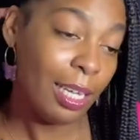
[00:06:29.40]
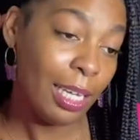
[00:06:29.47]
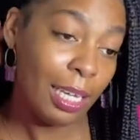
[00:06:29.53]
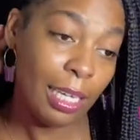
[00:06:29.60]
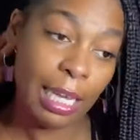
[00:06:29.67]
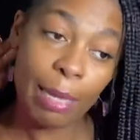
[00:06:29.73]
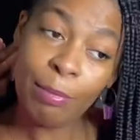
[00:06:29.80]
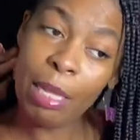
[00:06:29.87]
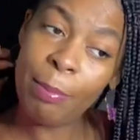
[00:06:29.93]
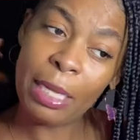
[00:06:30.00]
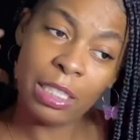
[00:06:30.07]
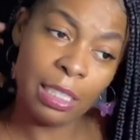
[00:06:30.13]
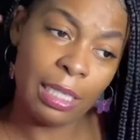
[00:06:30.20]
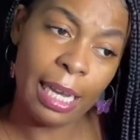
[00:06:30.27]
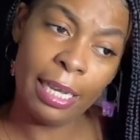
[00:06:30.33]
Hey, I'm not
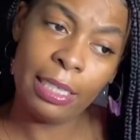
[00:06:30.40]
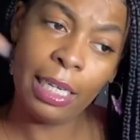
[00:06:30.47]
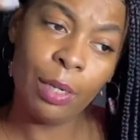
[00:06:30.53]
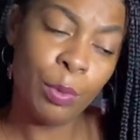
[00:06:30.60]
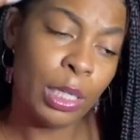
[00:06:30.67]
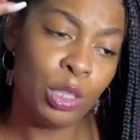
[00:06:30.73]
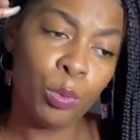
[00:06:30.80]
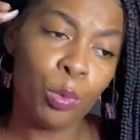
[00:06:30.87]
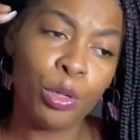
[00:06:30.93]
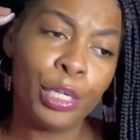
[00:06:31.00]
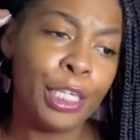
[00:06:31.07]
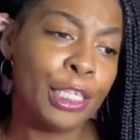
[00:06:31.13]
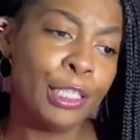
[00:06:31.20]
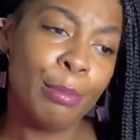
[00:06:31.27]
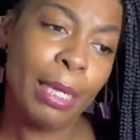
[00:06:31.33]
about to die in that race war
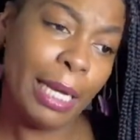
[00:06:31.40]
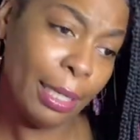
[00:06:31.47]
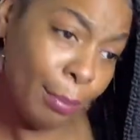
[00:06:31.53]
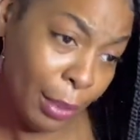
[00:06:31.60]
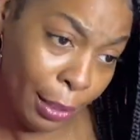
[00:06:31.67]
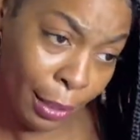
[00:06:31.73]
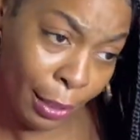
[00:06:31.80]
either, baby.